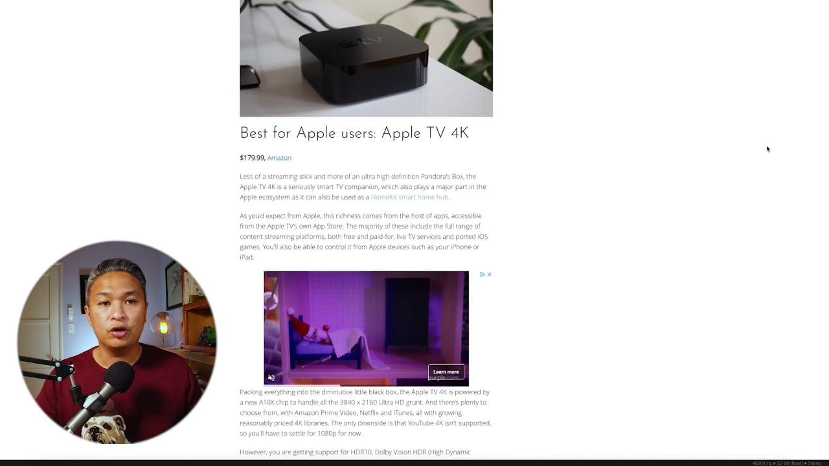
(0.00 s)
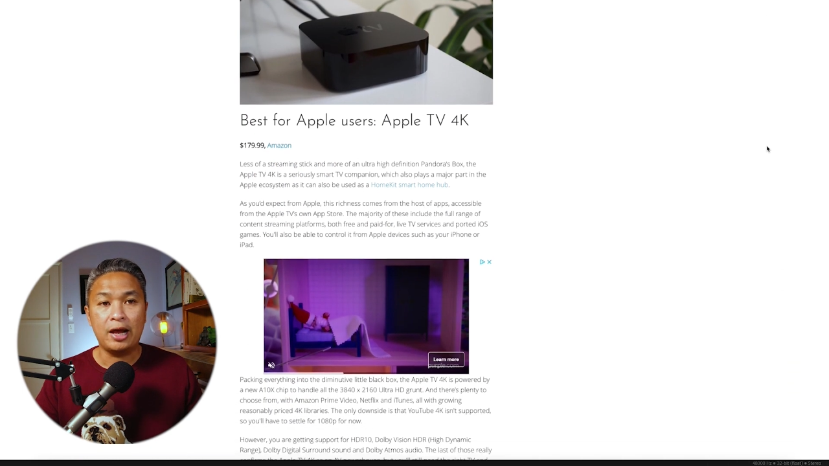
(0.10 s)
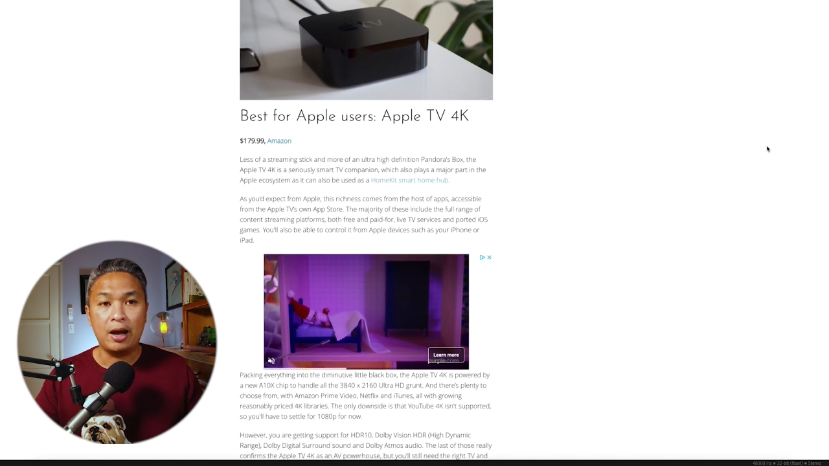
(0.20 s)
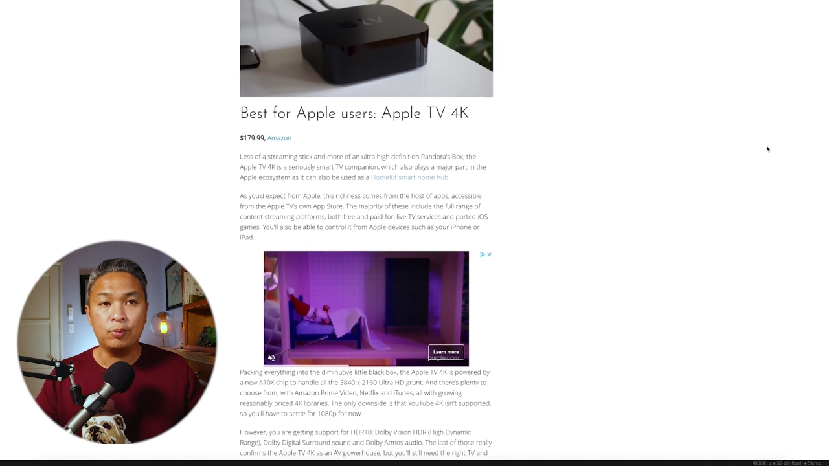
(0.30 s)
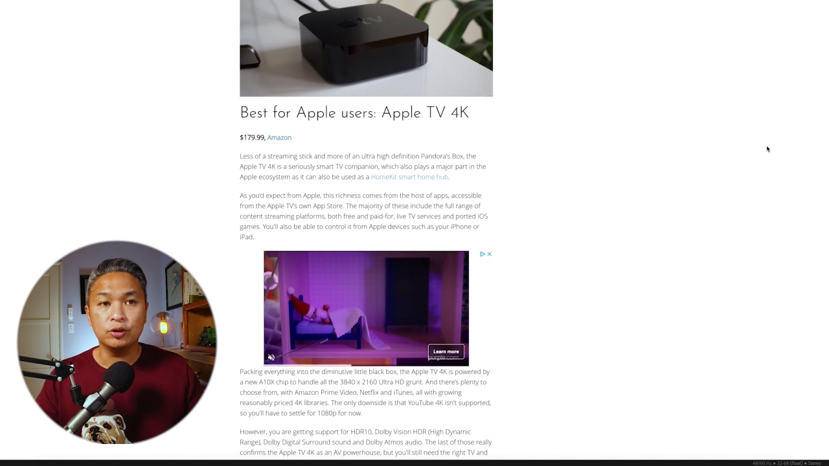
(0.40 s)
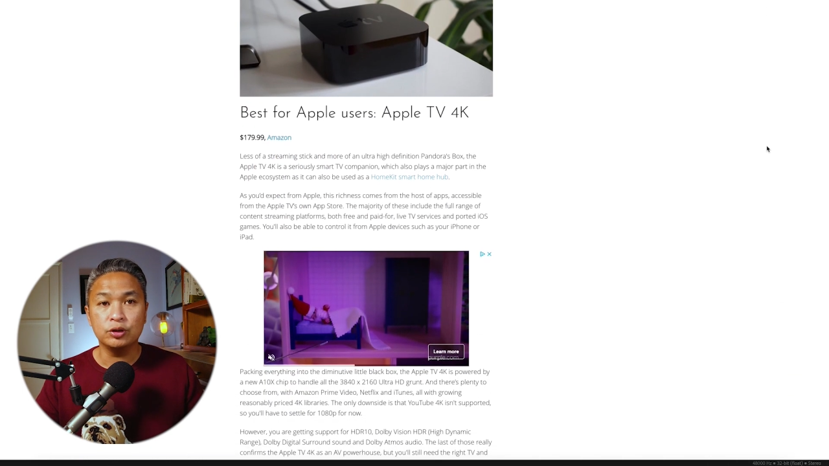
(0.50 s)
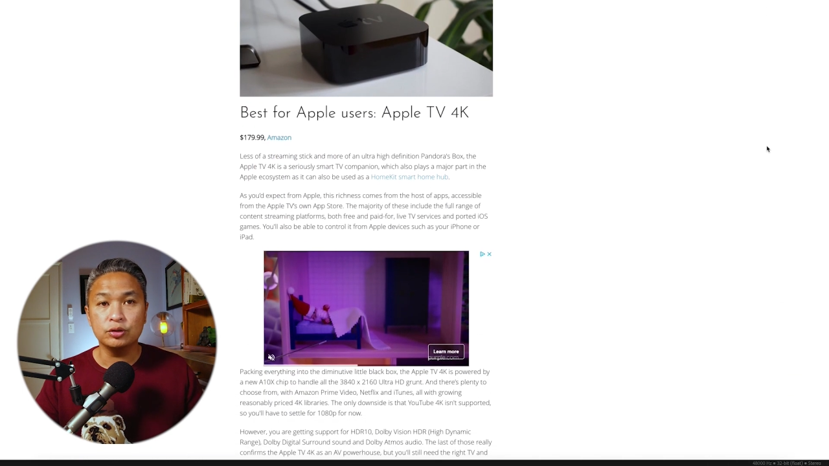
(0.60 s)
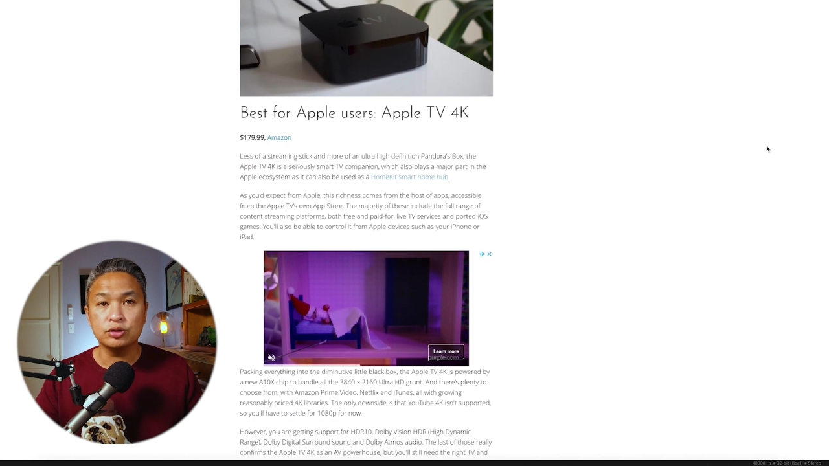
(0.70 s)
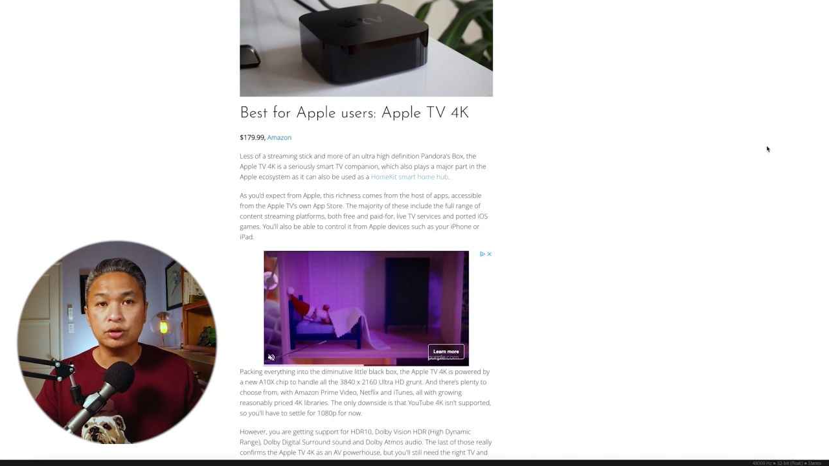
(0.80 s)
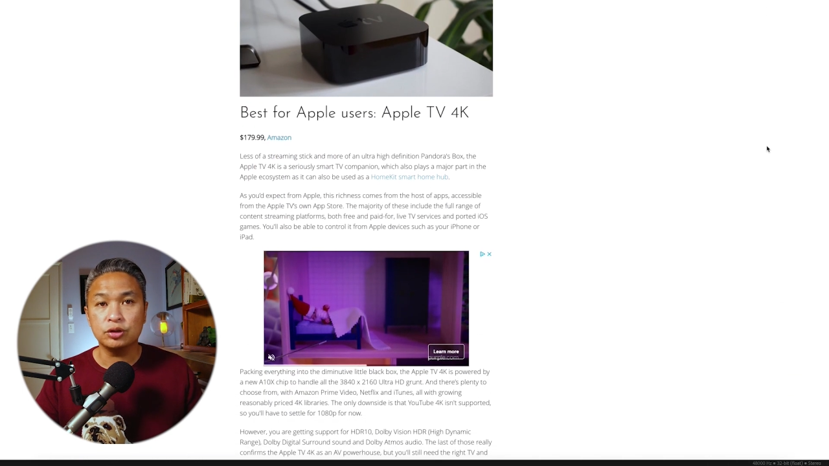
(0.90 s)
you're an Apple
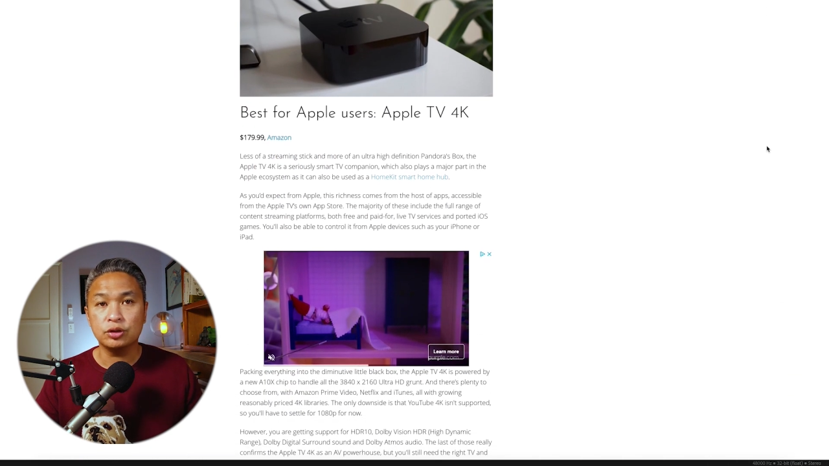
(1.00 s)
user,